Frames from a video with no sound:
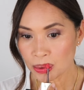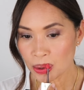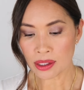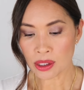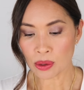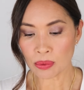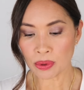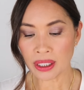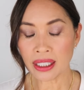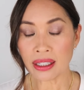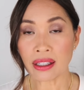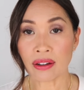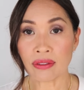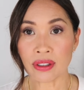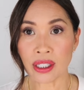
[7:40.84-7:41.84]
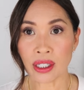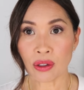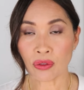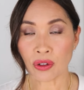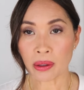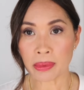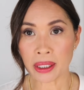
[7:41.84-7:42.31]
It's a really lovely
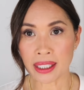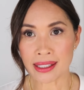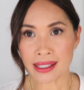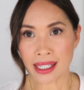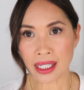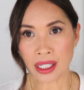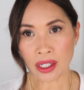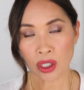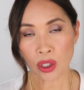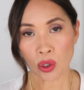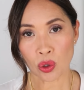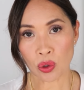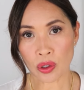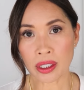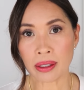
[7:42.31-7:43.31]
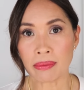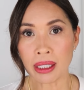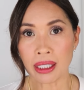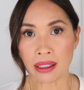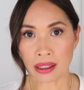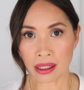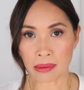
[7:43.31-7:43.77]
formula. It's like a
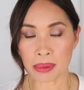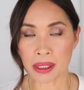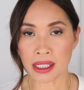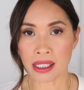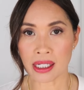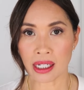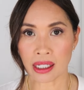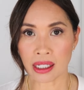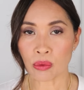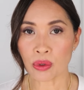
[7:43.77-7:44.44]
creamy lipstick.